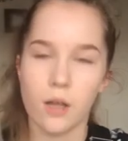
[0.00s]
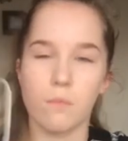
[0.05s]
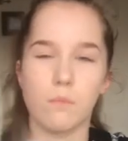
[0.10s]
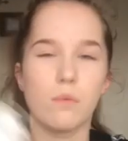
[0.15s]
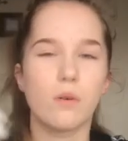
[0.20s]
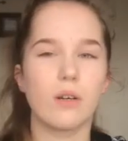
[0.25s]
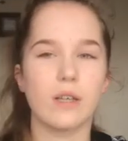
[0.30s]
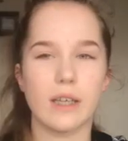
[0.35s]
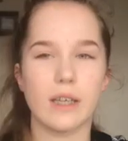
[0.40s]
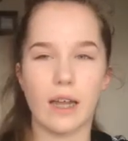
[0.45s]

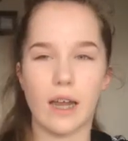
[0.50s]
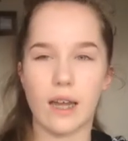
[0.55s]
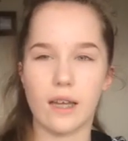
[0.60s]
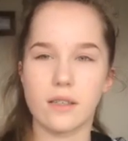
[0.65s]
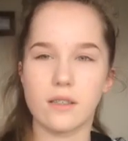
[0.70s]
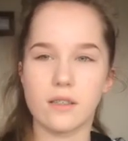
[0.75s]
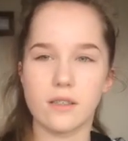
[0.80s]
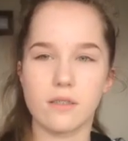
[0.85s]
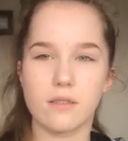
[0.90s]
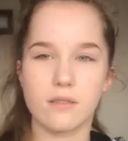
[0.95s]
but yeah I
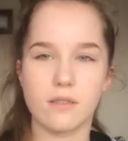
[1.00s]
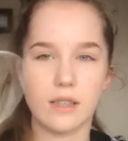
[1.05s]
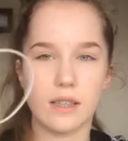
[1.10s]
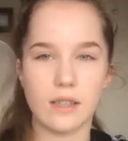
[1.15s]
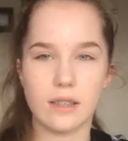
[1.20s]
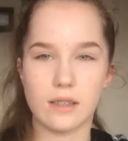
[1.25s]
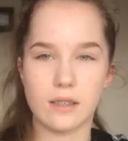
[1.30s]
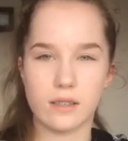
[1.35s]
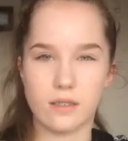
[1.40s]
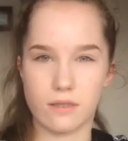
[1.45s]
just think
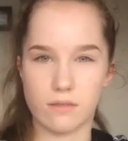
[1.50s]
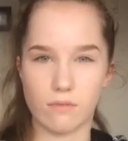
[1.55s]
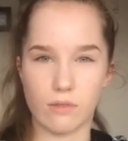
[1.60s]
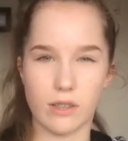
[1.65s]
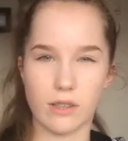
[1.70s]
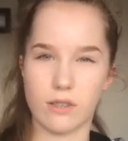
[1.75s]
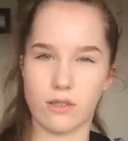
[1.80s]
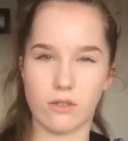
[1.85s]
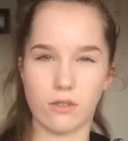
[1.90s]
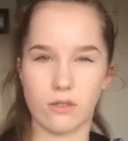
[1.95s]
this is
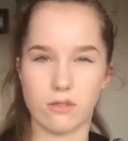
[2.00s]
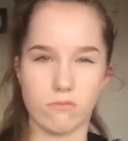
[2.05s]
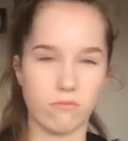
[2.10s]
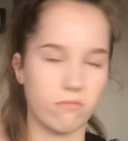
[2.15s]
really good